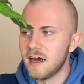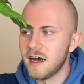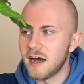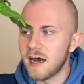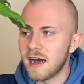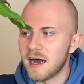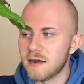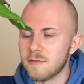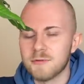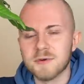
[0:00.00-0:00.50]

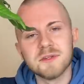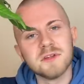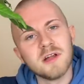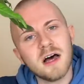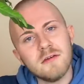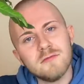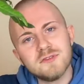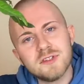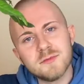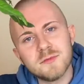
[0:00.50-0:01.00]
I would
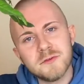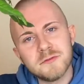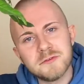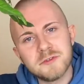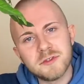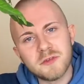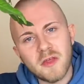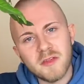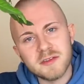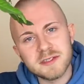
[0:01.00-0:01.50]
love to move to
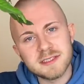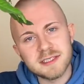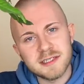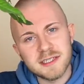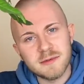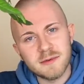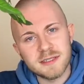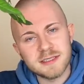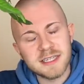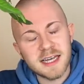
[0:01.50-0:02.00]
another city
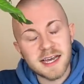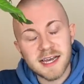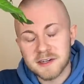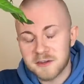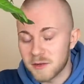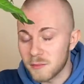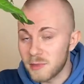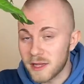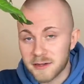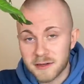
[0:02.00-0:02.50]
one day. I
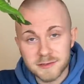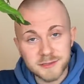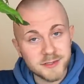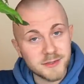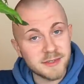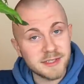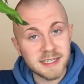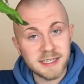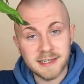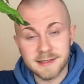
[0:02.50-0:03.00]
don't plan on
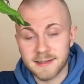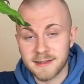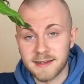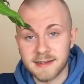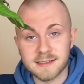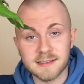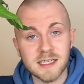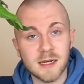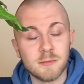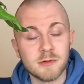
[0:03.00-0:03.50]
doing it in the
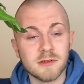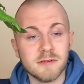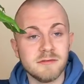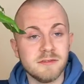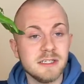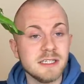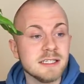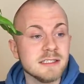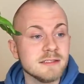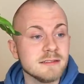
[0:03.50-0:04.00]
next couple of
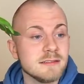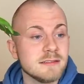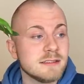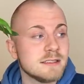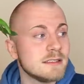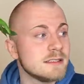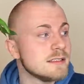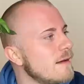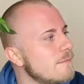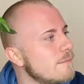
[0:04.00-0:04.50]

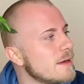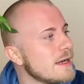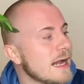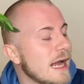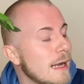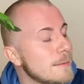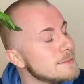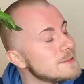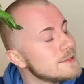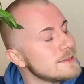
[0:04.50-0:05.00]
years, but I
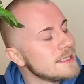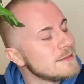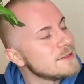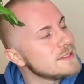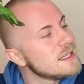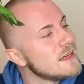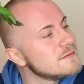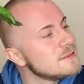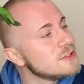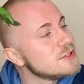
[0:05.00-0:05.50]
absolutely would
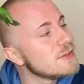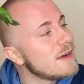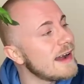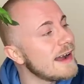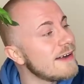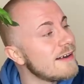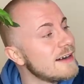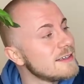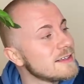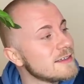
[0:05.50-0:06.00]
love to try
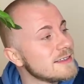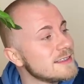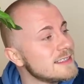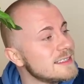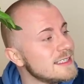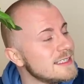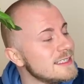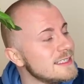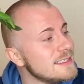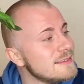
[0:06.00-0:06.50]
out another
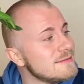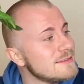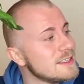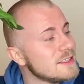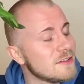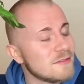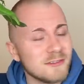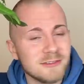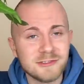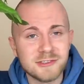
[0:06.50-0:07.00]
city in the
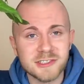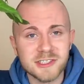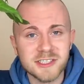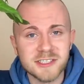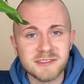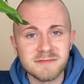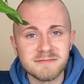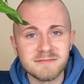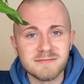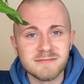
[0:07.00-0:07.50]

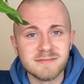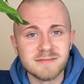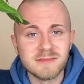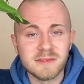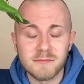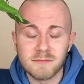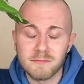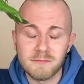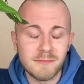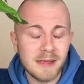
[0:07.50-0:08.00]
future,
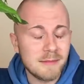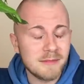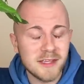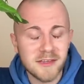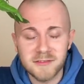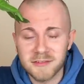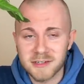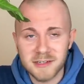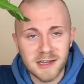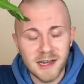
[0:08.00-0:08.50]
maybe
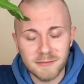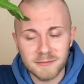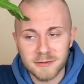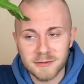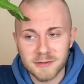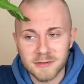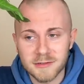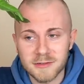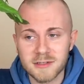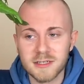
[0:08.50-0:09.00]
even a
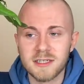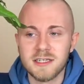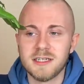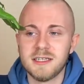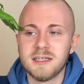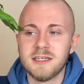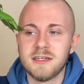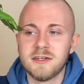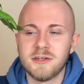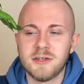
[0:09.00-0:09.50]
couple.
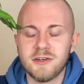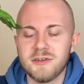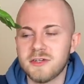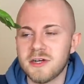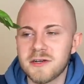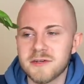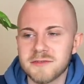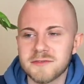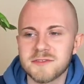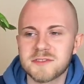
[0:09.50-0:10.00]
Who
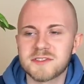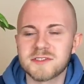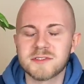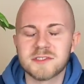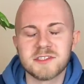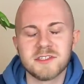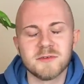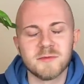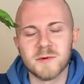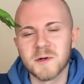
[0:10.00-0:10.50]

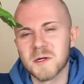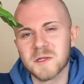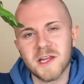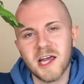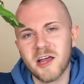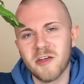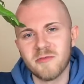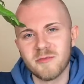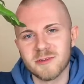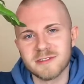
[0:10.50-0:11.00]
knows where
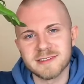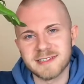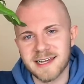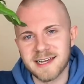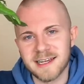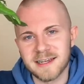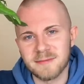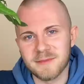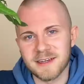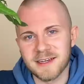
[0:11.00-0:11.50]
life will
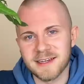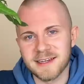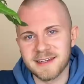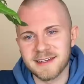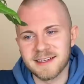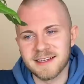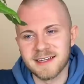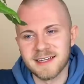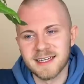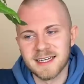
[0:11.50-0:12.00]
take me.
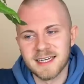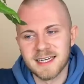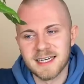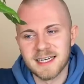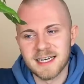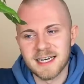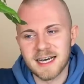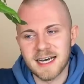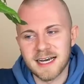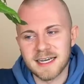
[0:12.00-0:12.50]

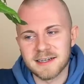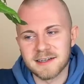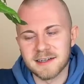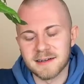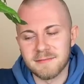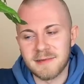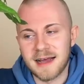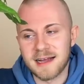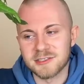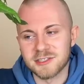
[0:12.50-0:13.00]
I could
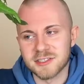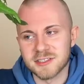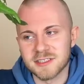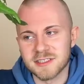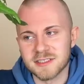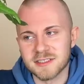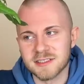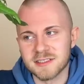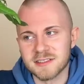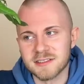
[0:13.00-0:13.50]

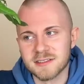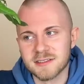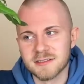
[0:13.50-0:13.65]
imagine